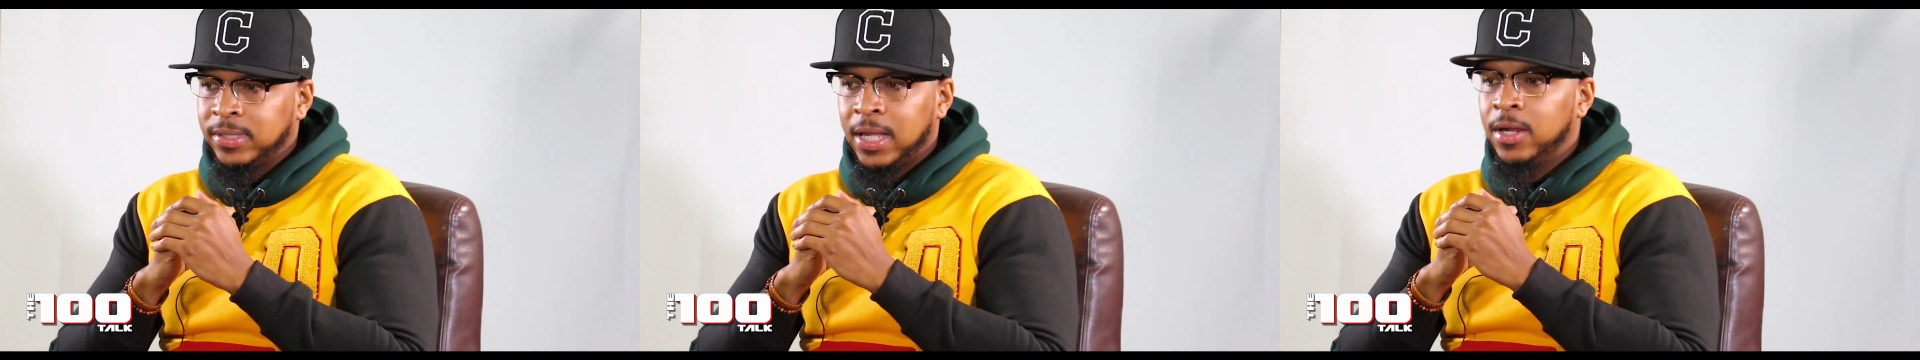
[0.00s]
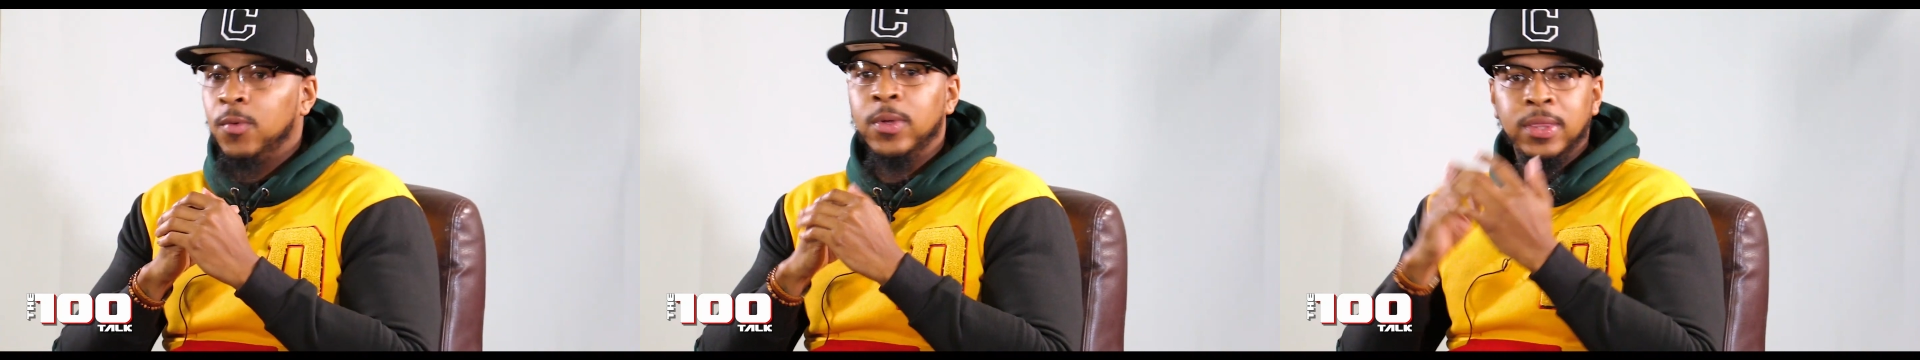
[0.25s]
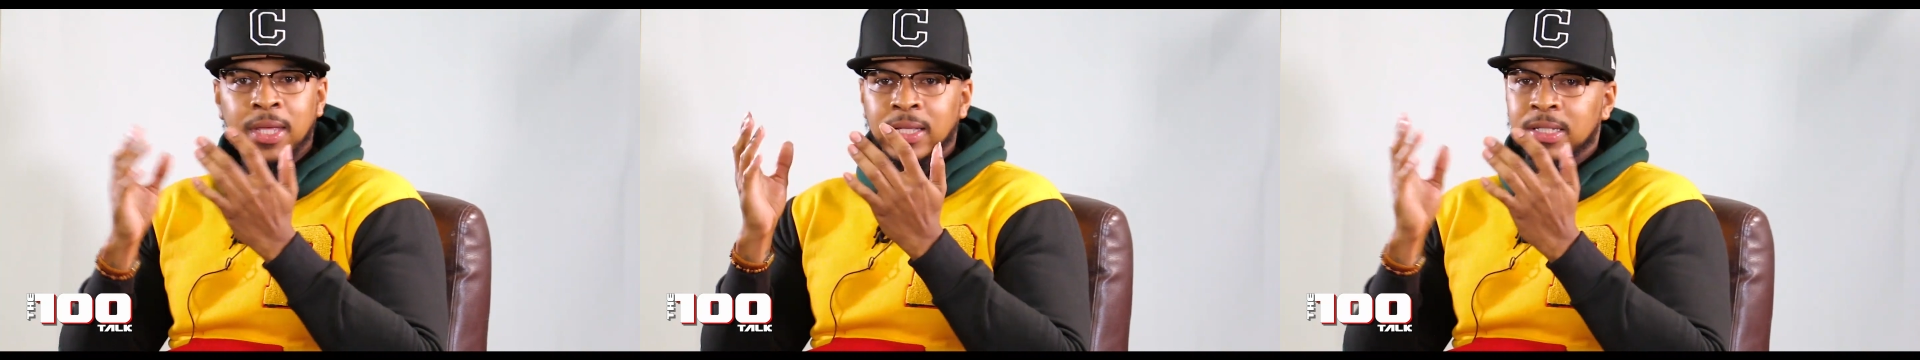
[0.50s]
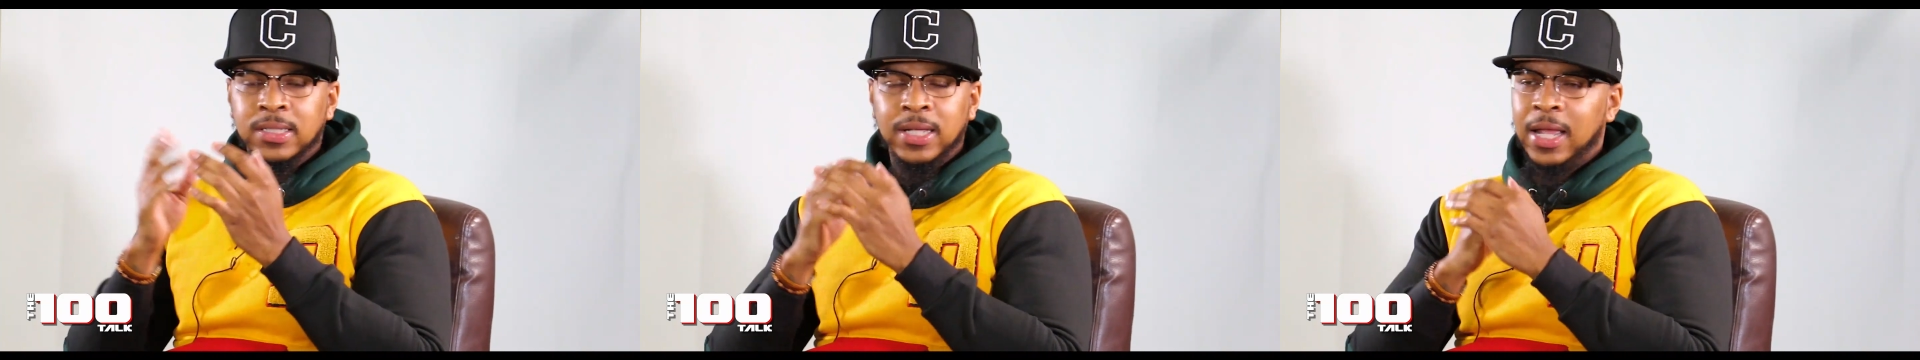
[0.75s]
How could we think
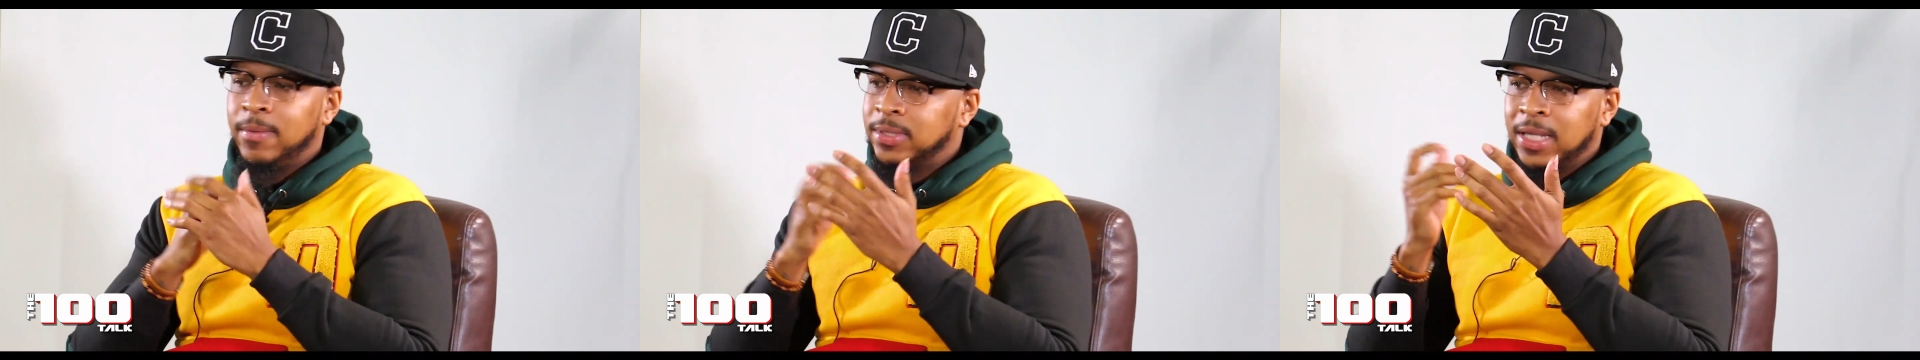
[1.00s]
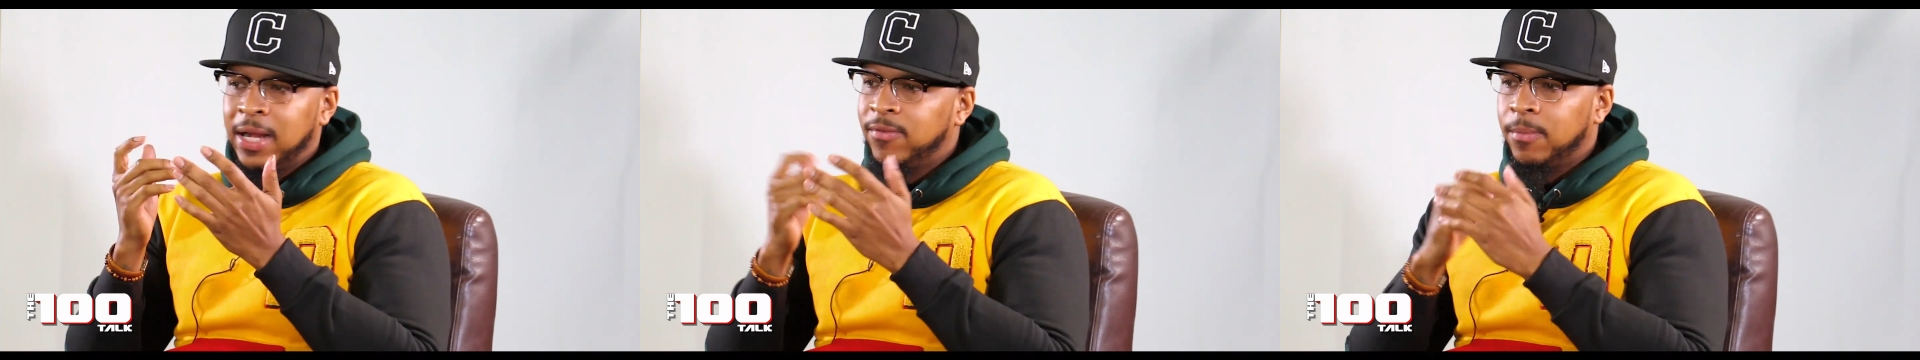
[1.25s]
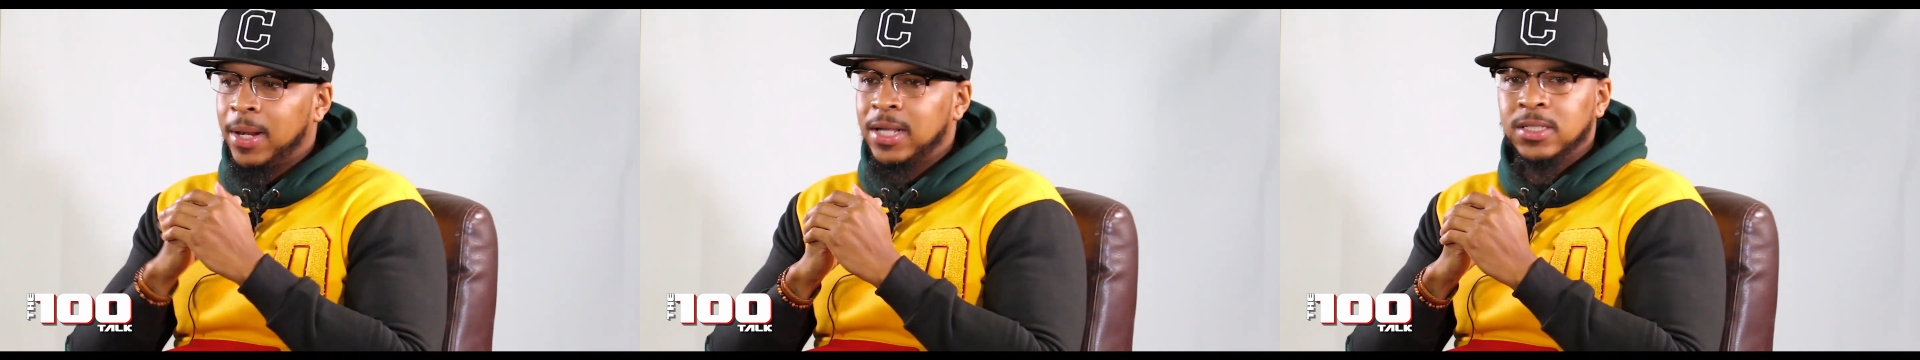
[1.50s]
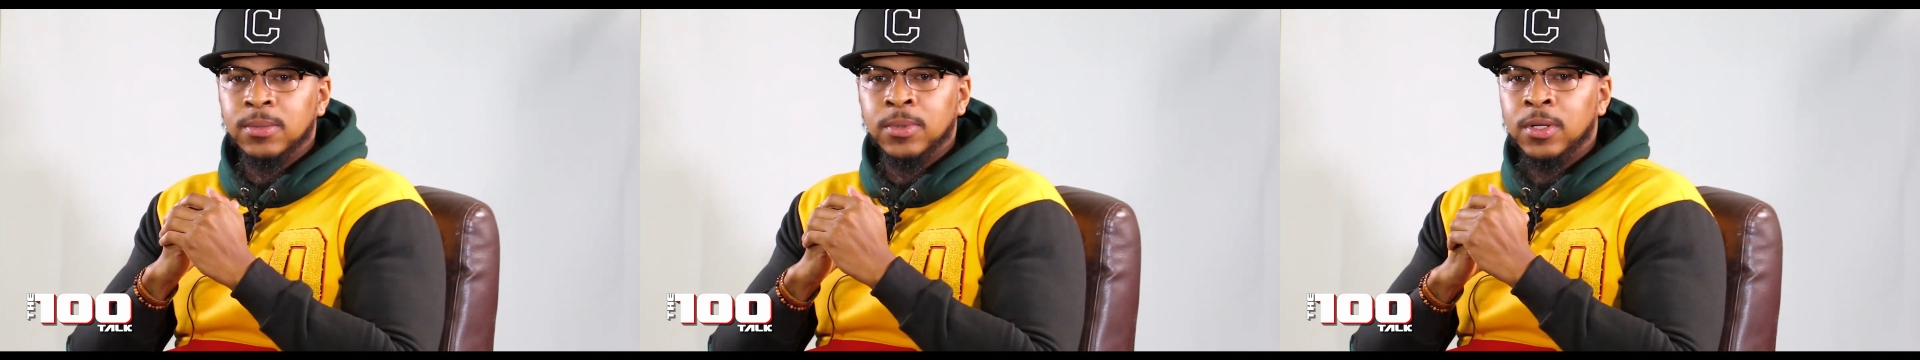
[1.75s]
the same? It's not even
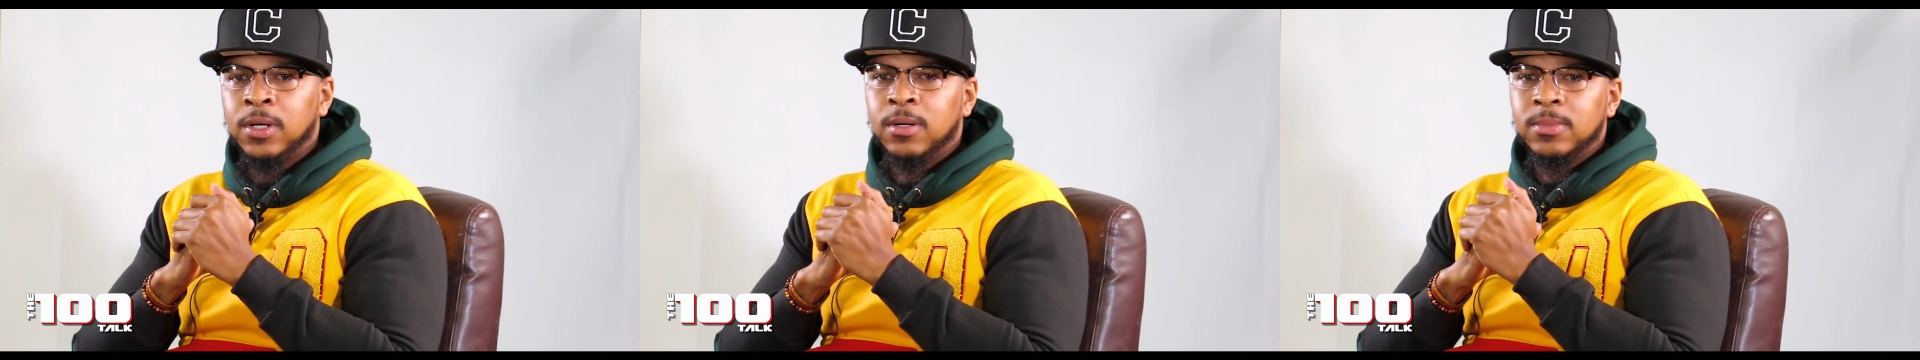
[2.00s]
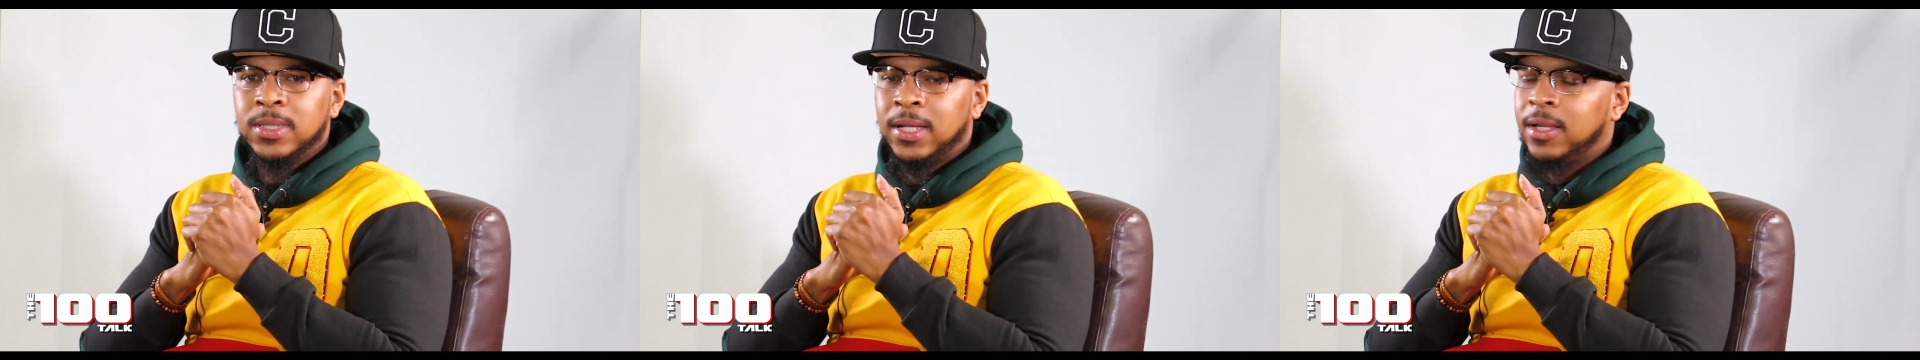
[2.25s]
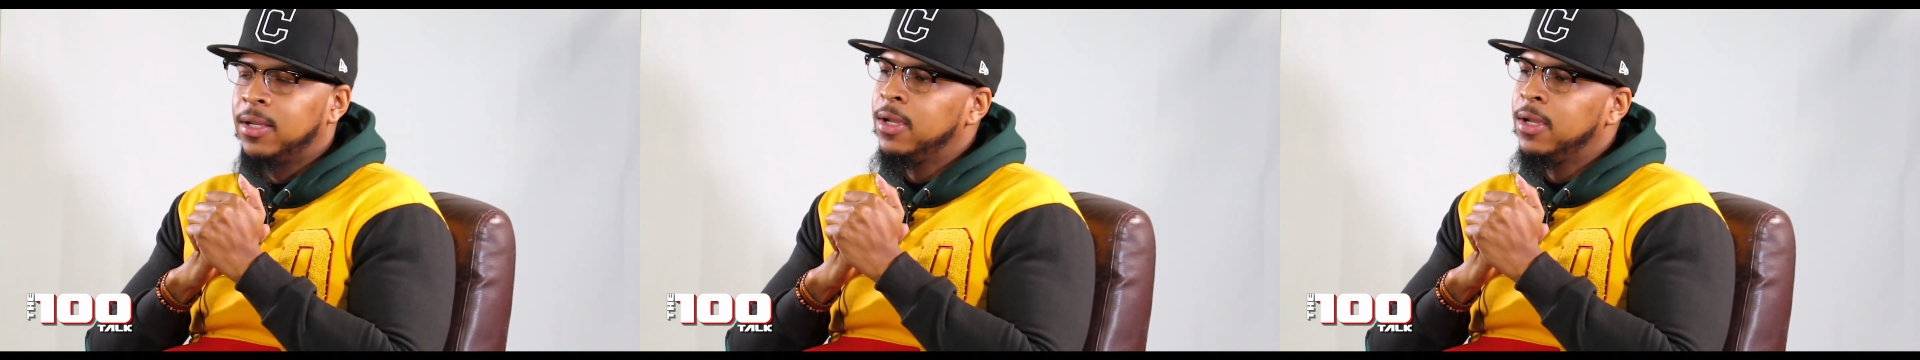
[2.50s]
possible. You know what I'm saying?